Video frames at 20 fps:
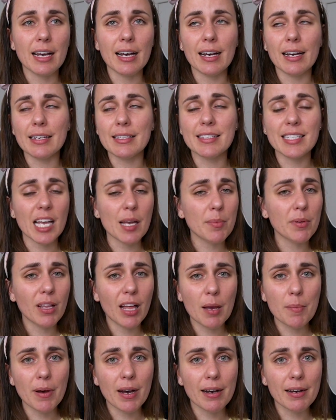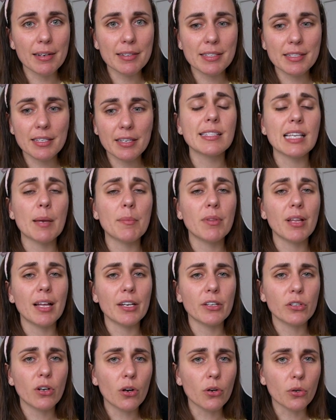uh, Sableye mask,
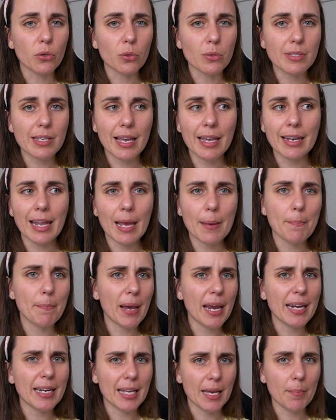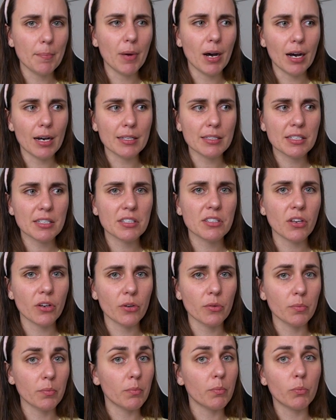Sableye goggles, and a Banette mask.
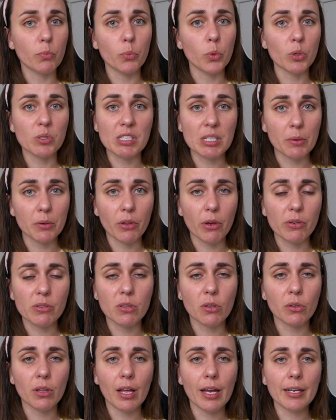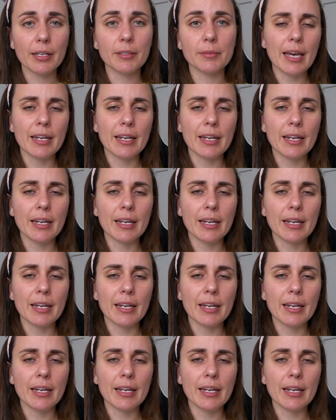So we'll see what those look like.